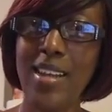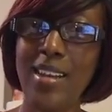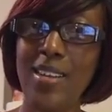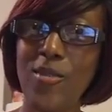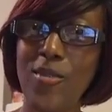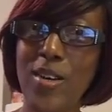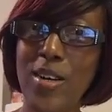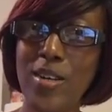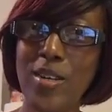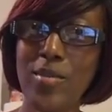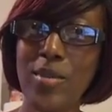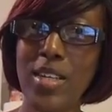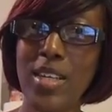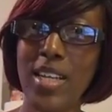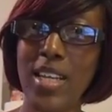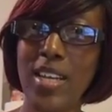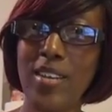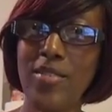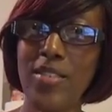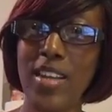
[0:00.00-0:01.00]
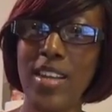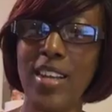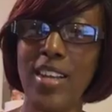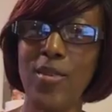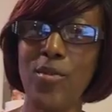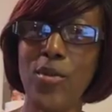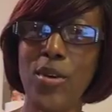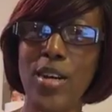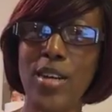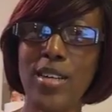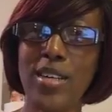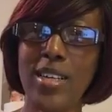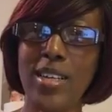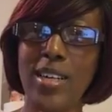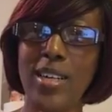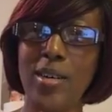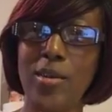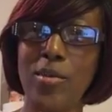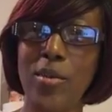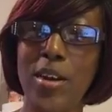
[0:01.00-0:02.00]
Welcome, good evening.
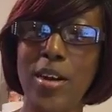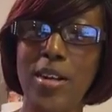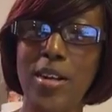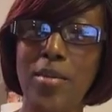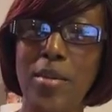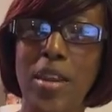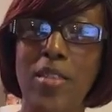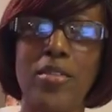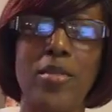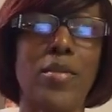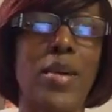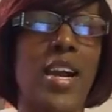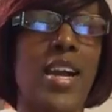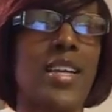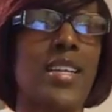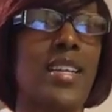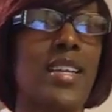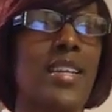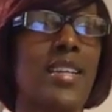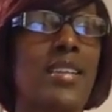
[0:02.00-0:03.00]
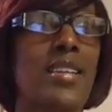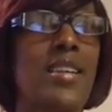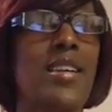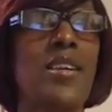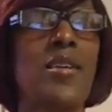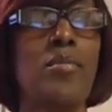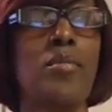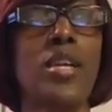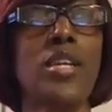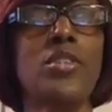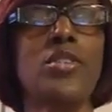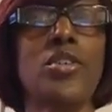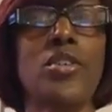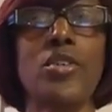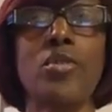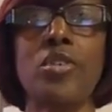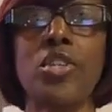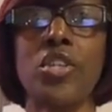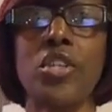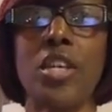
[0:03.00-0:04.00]
Welcome everybody. Make
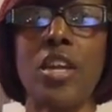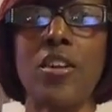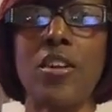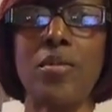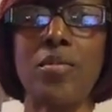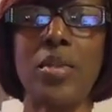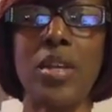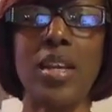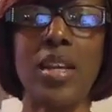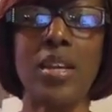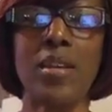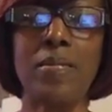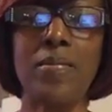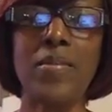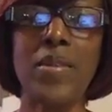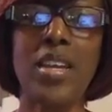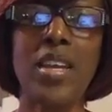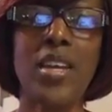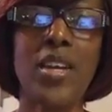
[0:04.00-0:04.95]
sure you share me.